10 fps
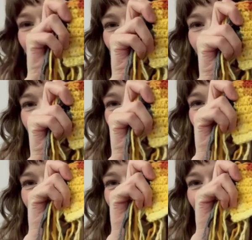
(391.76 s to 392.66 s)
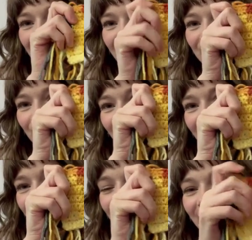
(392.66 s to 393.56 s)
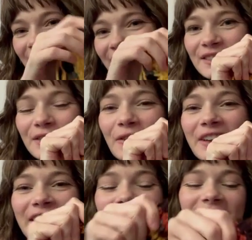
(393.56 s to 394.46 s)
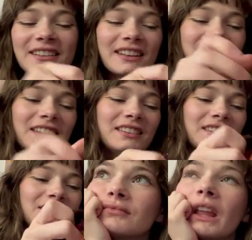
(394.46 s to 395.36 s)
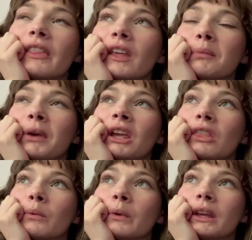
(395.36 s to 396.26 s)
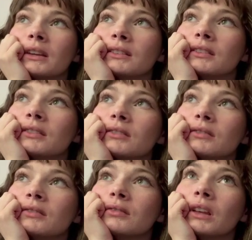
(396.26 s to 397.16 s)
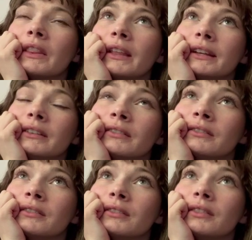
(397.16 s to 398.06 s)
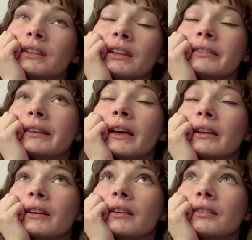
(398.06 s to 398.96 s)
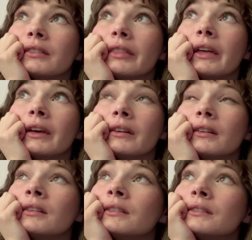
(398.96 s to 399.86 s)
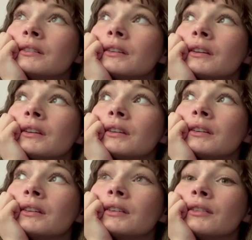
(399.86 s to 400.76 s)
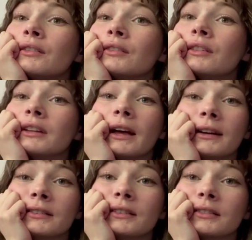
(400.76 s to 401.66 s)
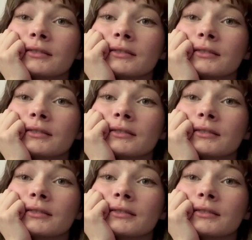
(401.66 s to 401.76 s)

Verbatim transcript: more to go and then we can start connecting these and then make the wings and then the antenna and then the legs.